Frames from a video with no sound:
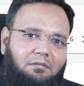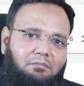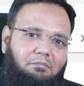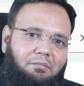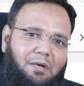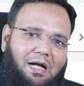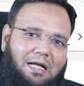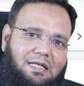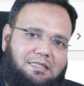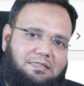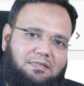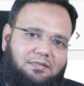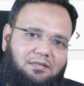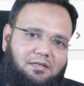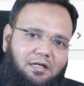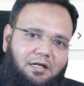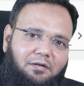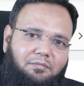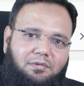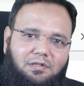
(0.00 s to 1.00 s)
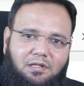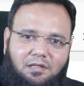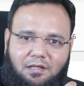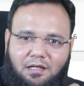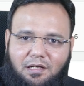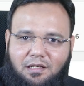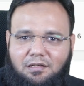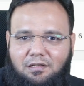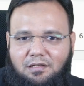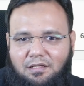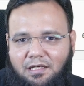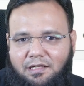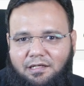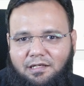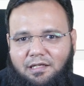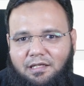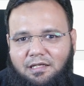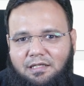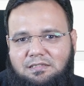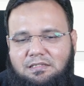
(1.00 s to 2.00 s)
bash script in
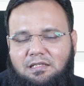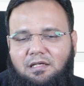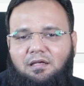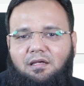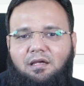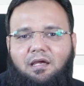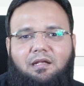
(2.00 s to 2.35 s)
Linux,